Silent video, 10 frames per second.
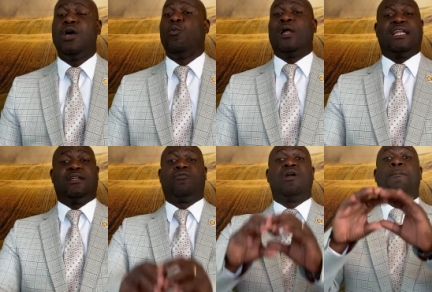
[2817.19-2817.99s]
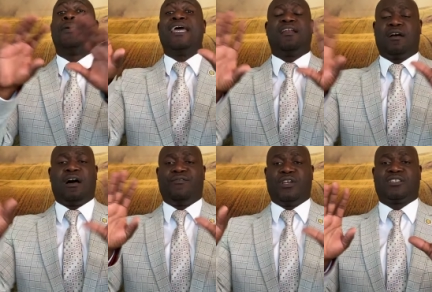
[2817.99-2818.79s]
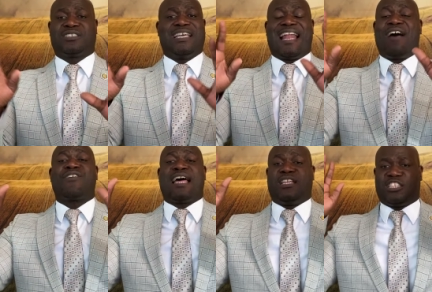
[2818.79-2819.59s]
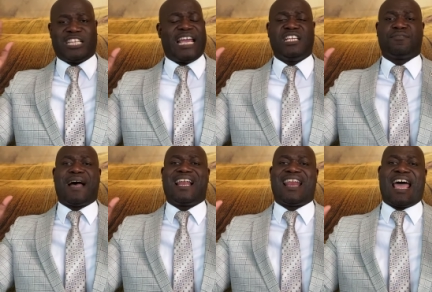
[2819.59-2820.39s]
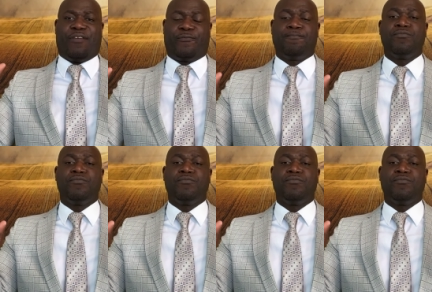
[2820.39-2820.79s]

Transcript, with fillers: willing to repent of your sin. I've got to change my life.